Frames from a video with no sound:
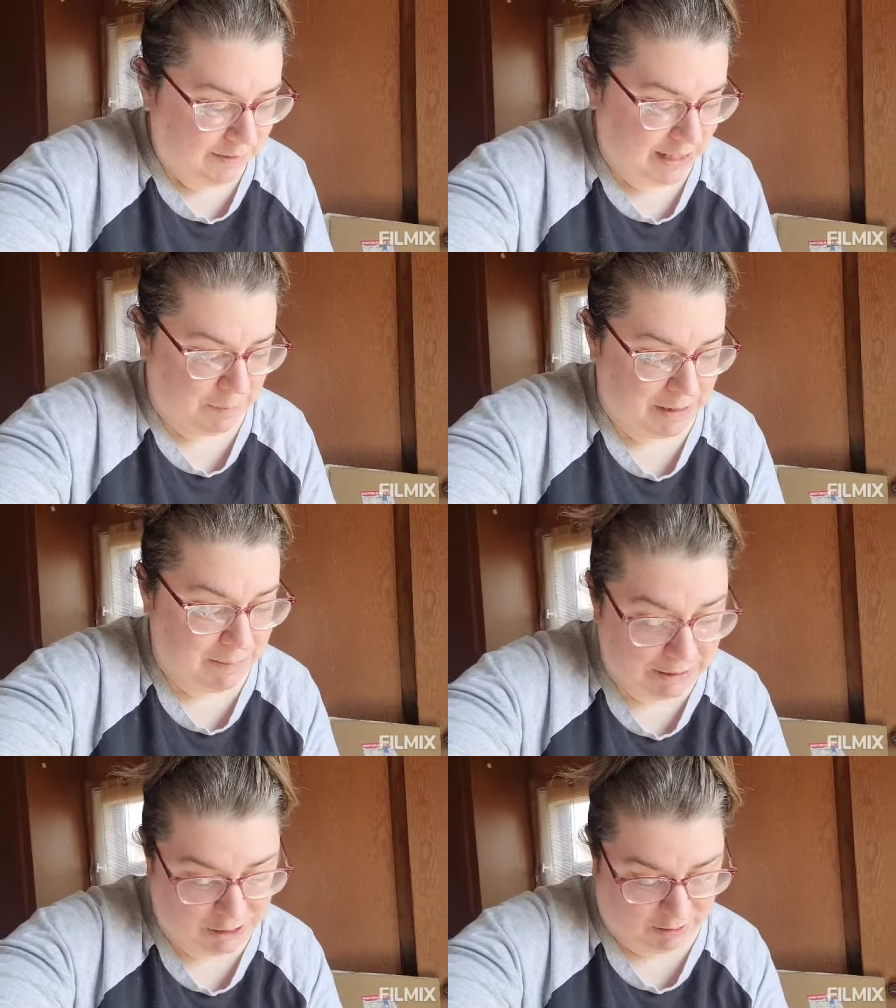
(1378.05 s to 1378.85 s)
some
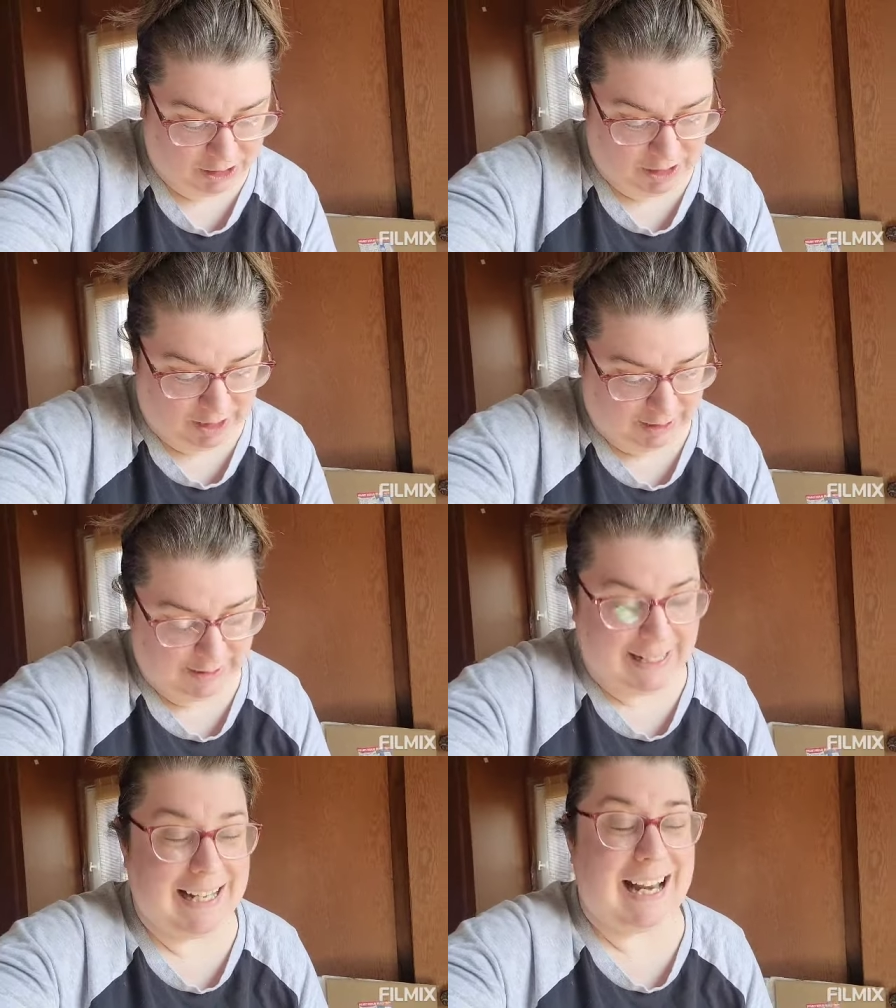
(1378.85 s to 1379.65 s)
special
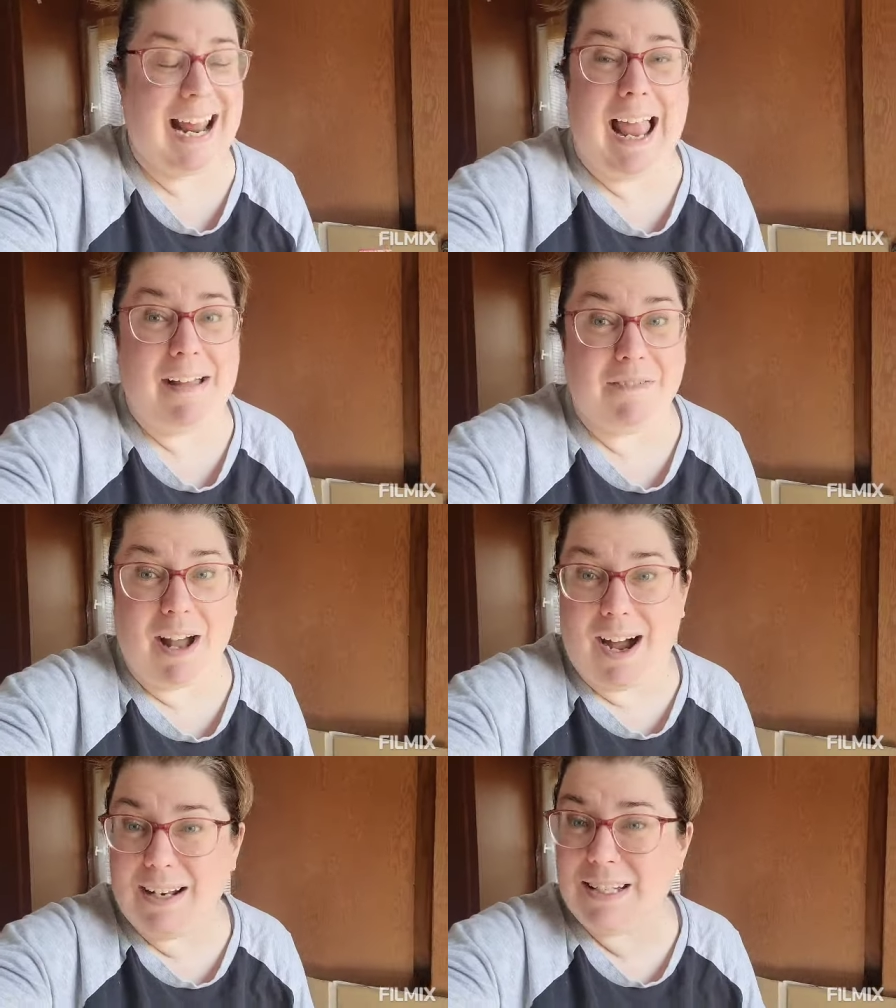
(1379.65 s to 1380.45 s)
chocolate, and I have
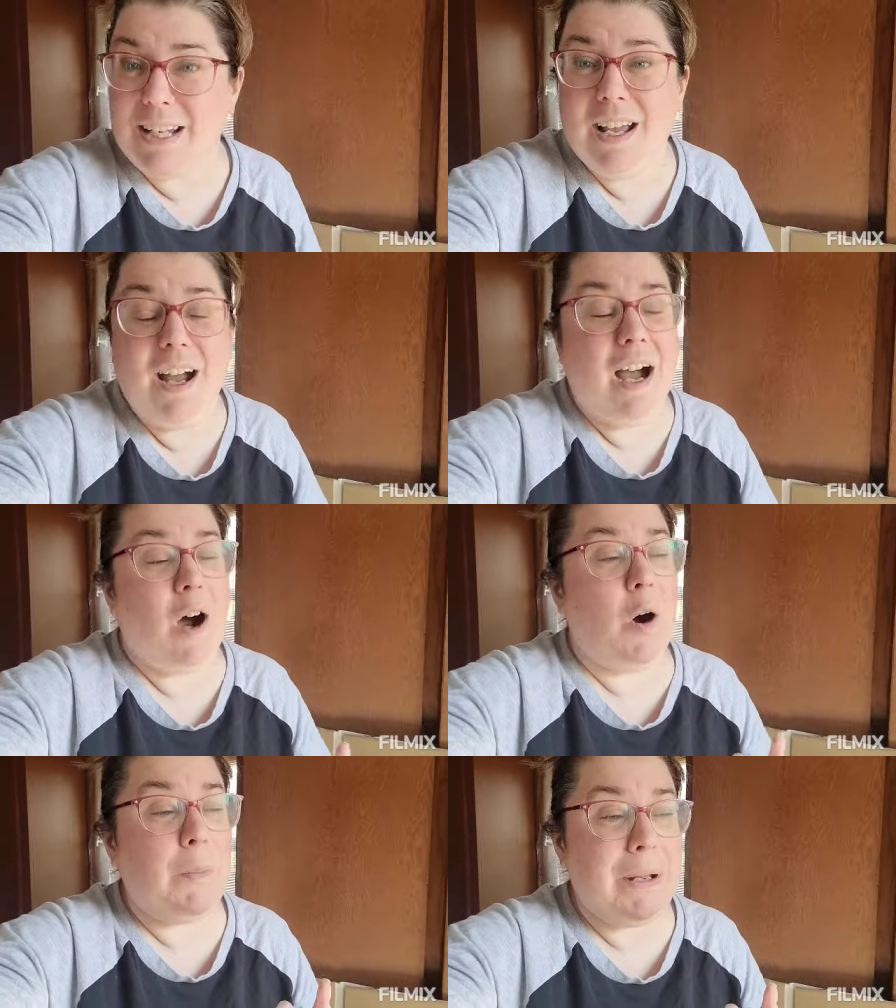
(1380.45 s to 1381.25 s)
not.
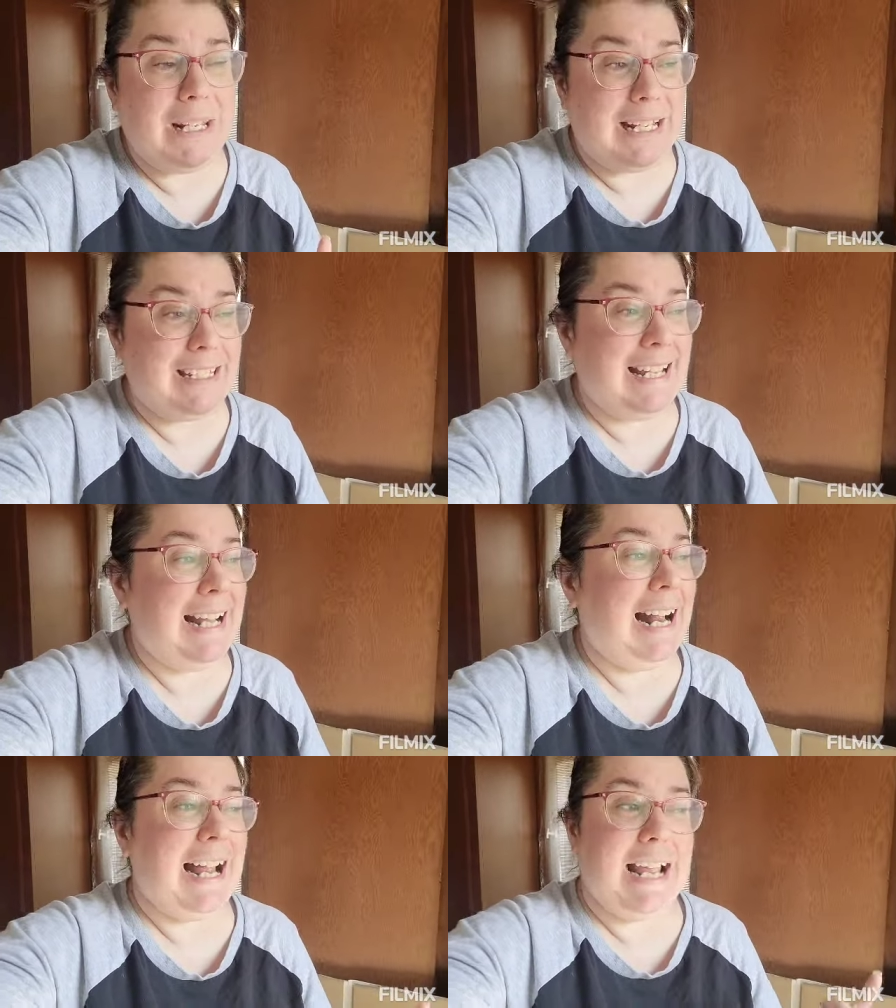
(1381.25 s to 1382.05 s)
Open these
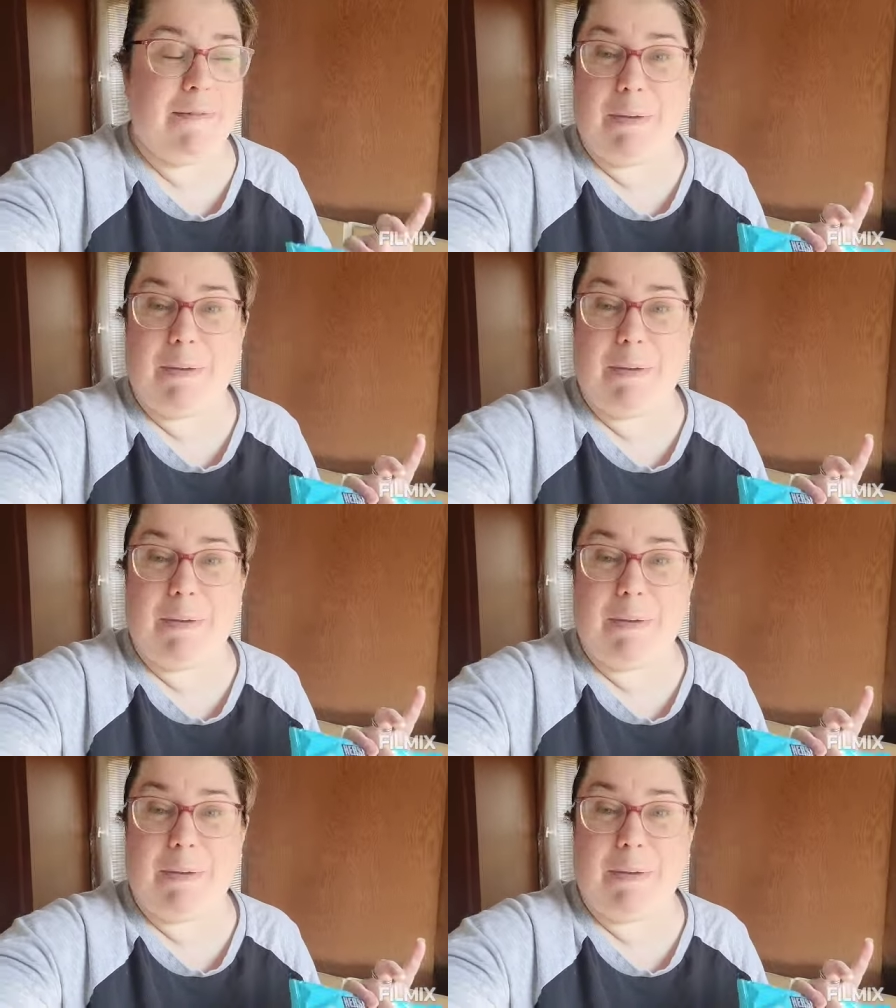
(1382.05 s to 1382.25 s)
yet. I have